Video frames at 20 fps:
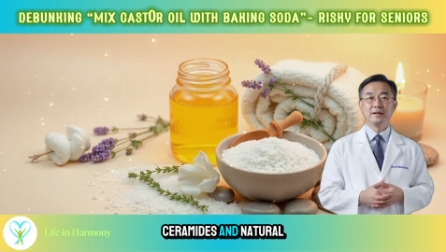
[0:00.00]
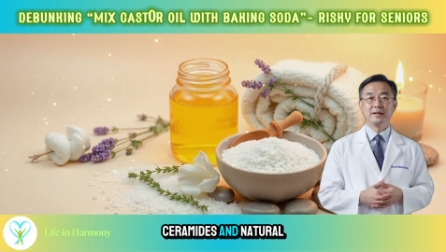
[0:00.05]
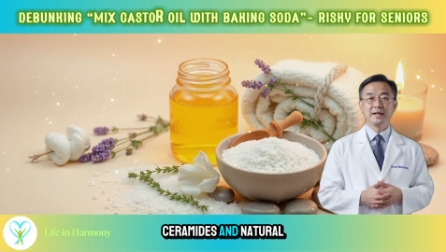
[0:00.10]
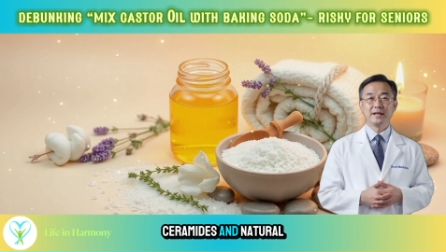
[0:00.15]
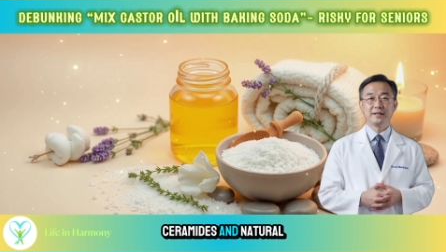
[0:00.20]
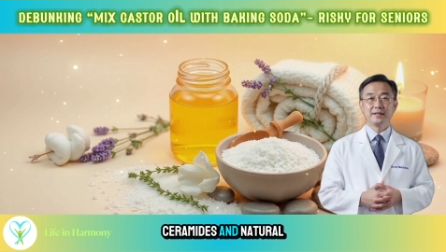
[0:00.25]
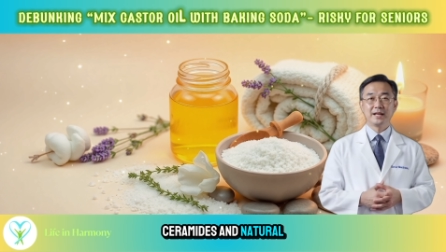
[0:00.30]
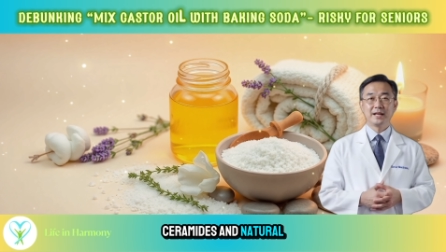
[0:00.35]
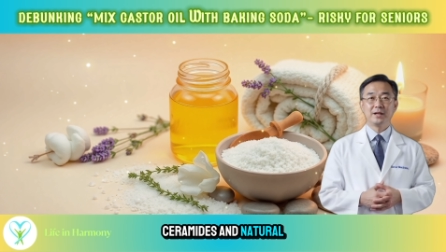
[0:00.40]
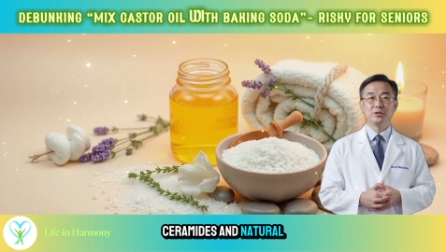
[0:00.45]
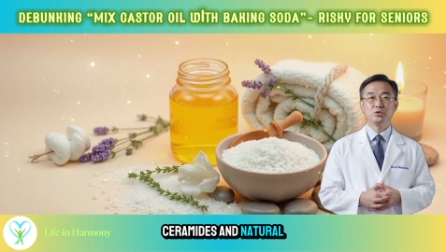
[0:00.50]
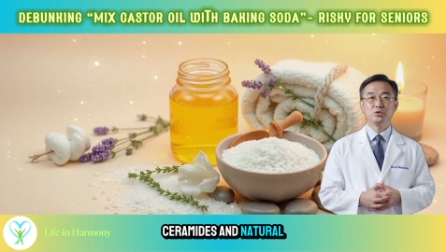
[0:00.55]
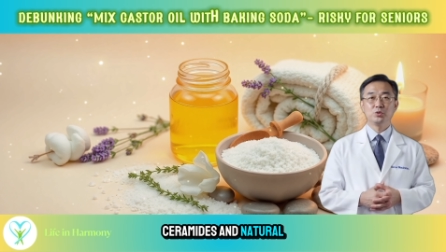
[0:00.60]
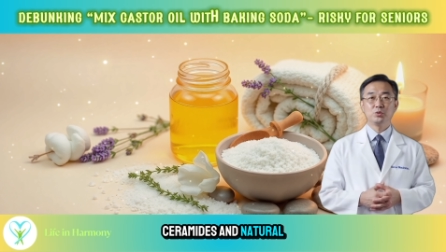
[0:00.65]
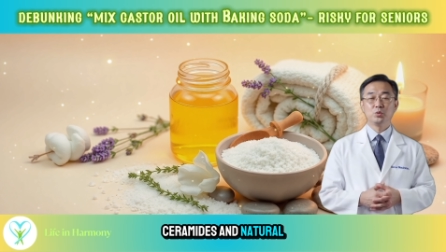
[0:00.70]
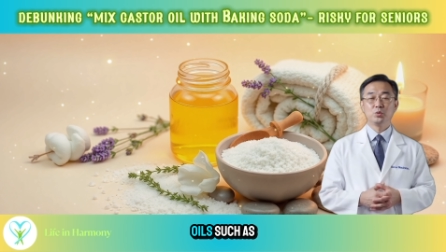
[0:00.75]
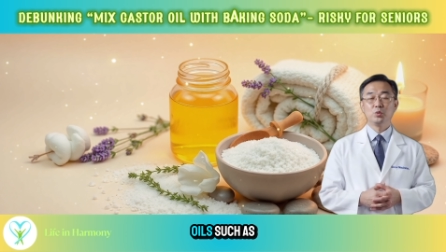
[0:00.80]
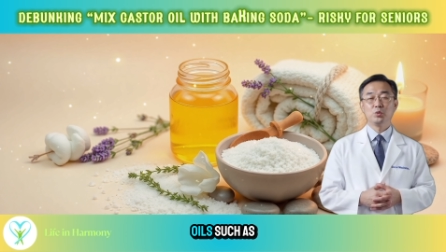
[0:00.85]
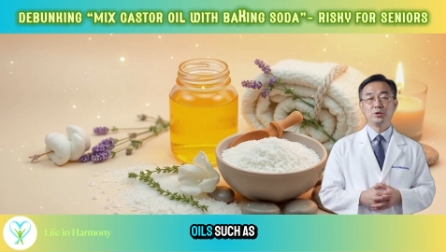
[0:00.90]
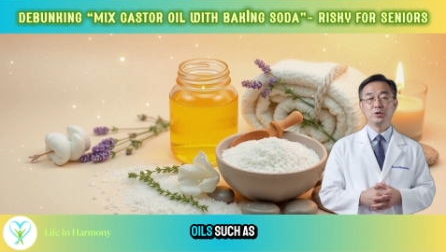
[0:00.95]
and
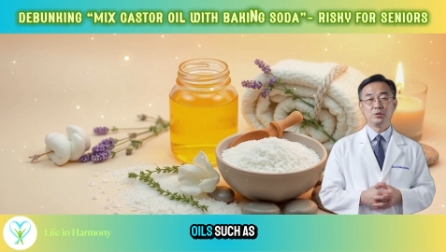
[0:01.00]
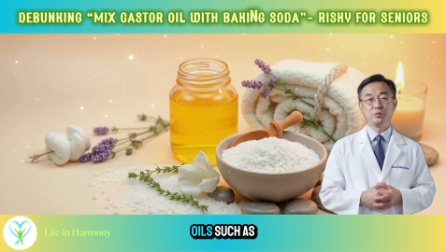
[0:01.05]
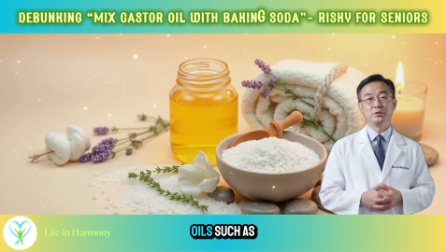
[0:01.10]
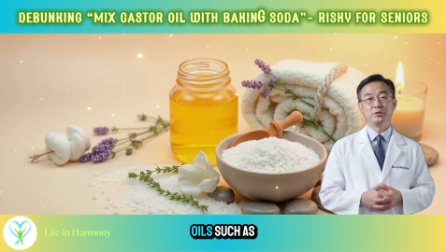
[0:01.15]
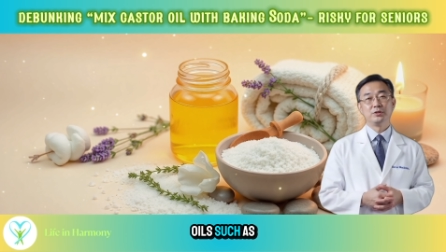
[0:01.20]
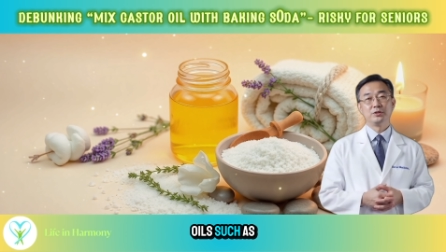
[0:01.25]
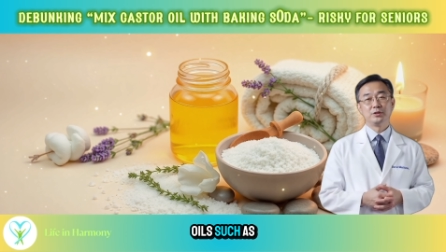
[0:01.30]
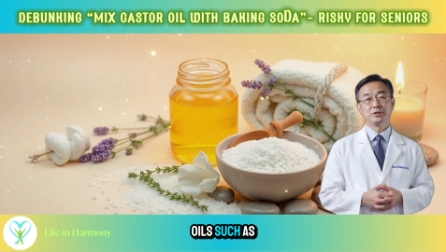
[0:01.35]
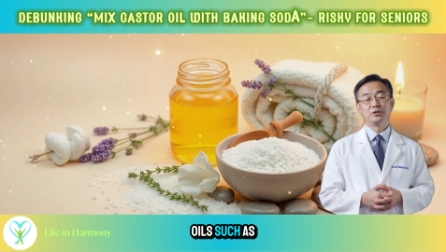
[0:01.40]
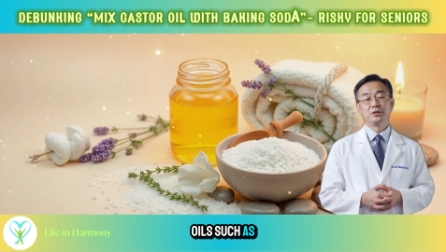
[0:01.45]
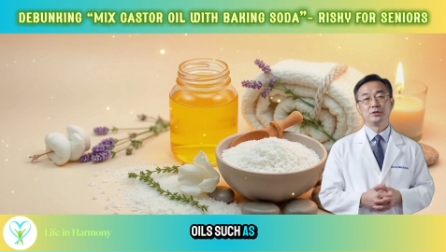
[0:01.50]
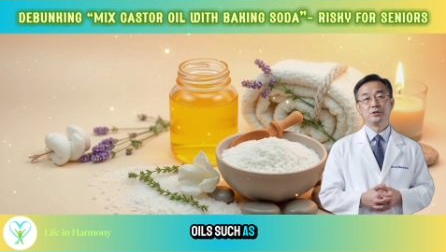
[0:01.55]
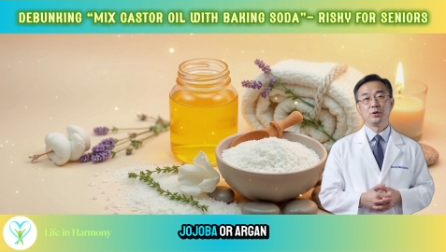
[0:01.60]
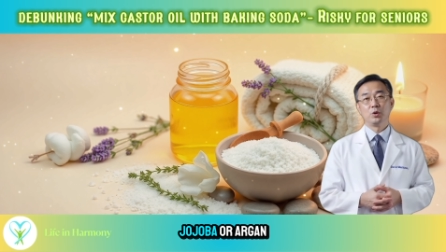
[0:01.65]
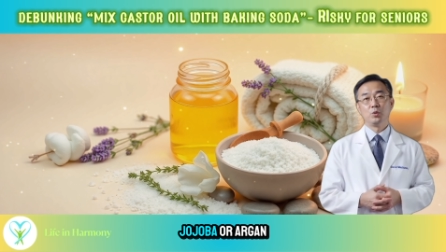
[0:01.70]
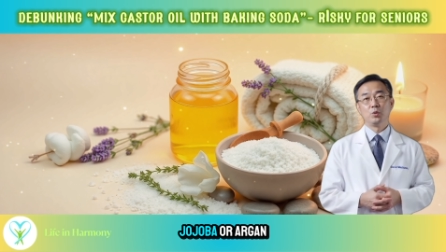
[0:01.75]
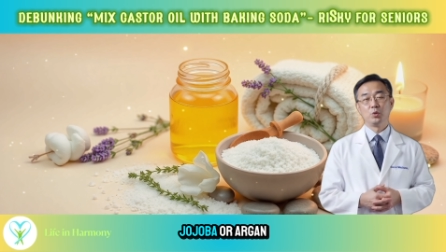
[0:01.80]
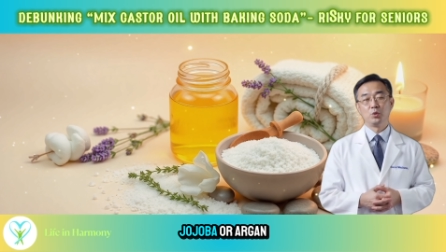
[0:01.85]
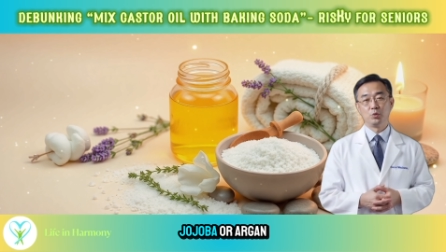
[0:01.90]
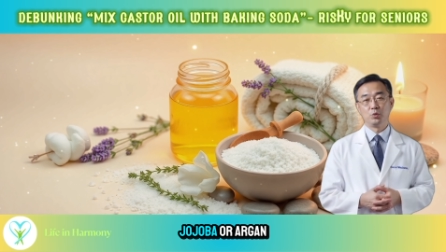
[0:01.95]
natural oils such as
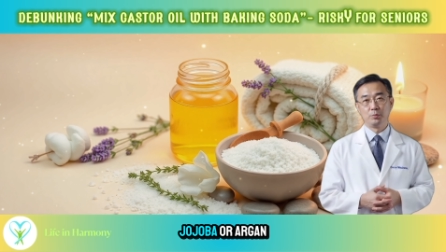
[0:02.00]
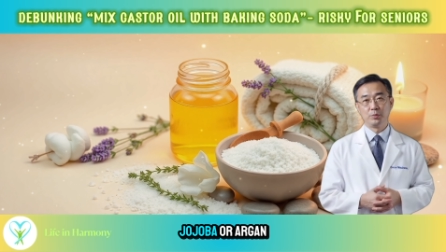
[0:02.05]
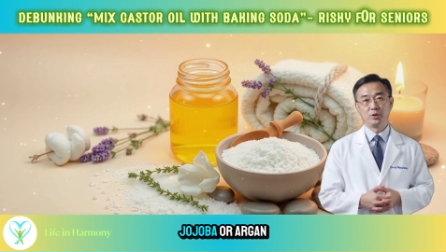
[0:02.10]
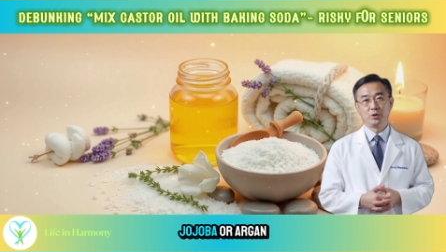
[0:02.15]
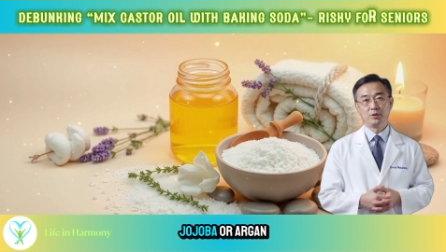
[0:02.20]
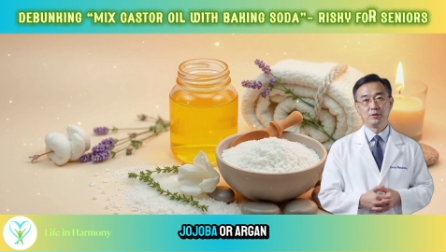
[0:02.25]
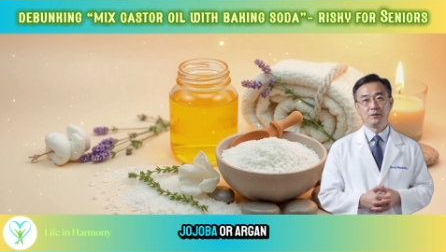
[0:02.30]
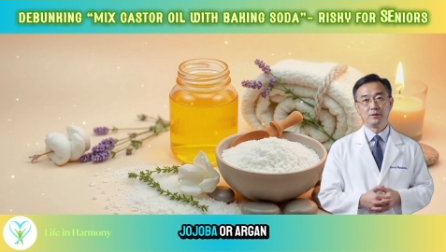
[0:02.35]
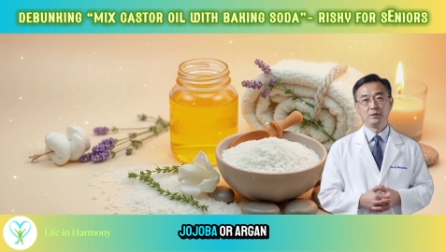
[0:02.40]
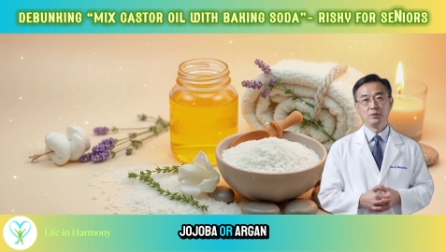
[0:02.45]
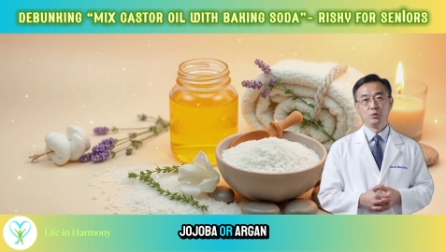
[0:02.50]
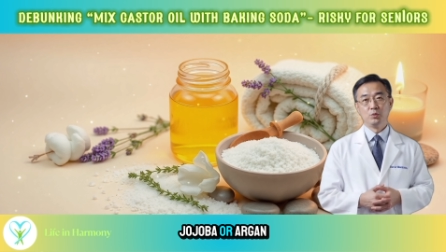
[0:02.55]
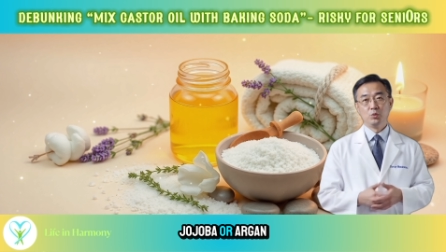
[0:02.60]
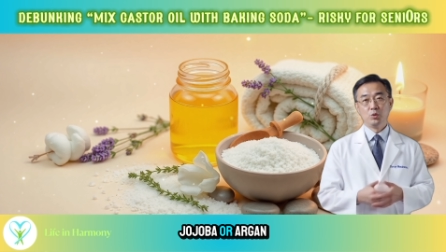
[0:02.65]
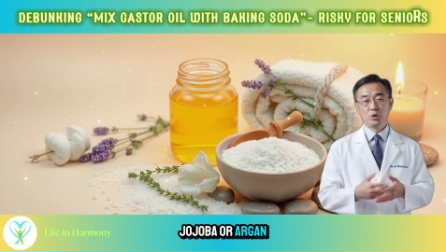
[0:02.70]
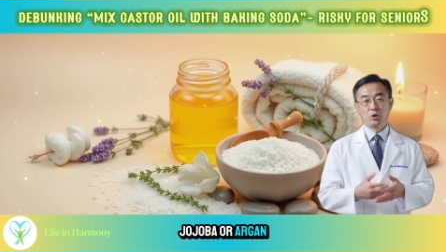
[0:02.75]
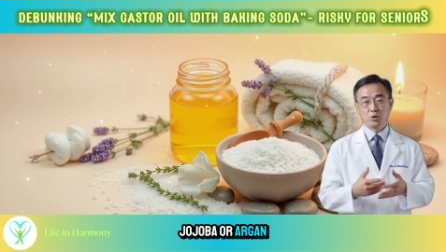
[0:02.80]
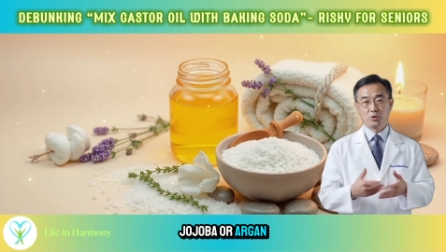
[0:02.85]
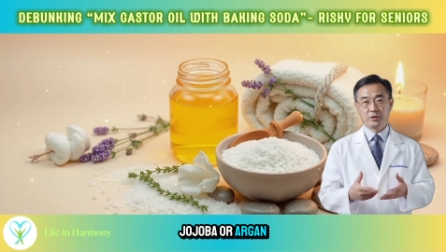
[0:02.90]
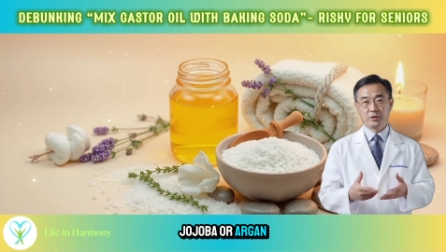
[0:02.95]
jojoba
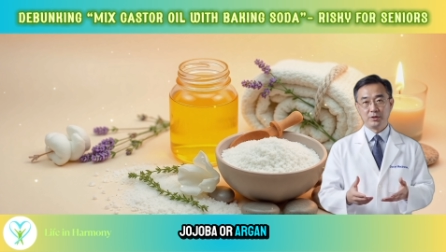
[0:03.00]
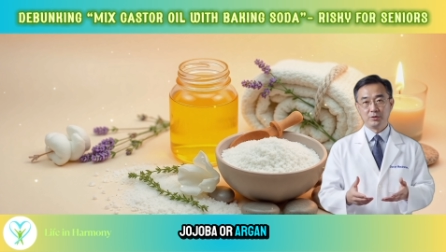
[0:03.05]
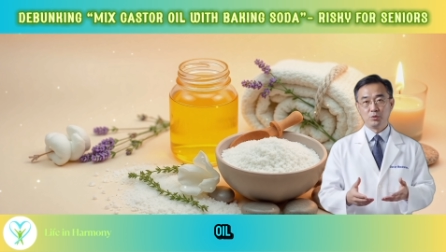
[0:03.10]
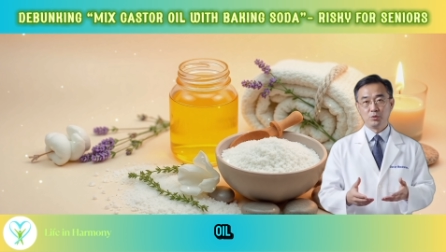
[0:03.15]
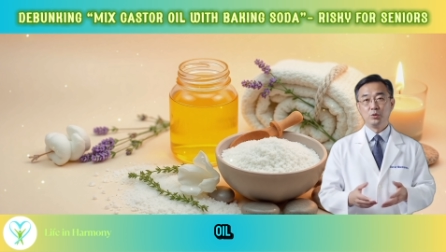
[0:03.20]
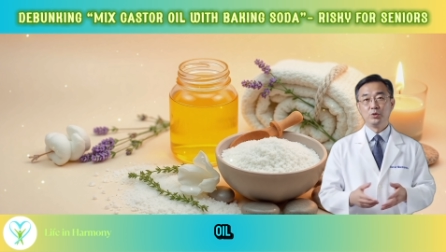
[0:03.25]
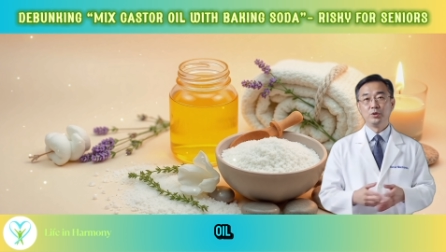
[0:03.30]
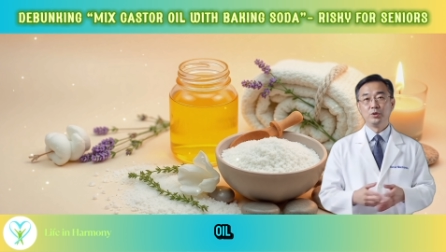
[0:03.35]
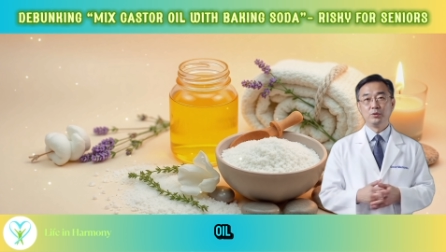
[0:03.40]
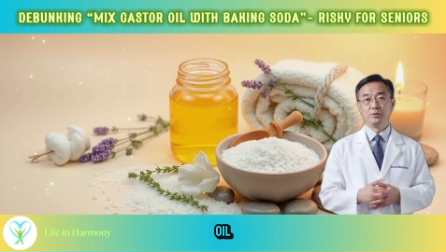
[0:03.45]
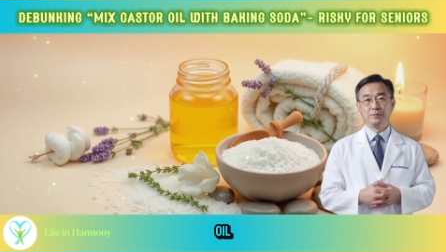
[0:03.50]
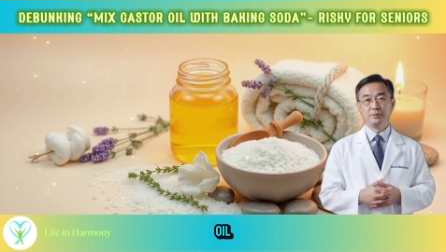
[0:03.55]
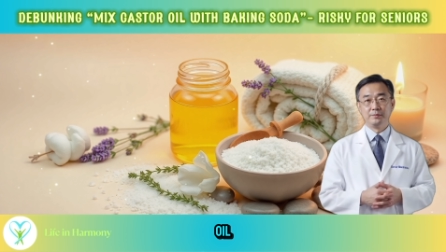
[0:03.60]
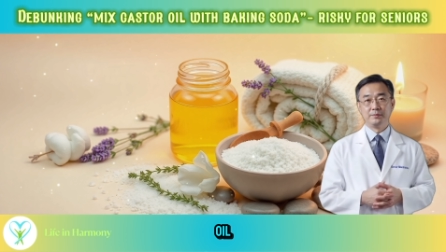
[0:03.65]
or argan oil.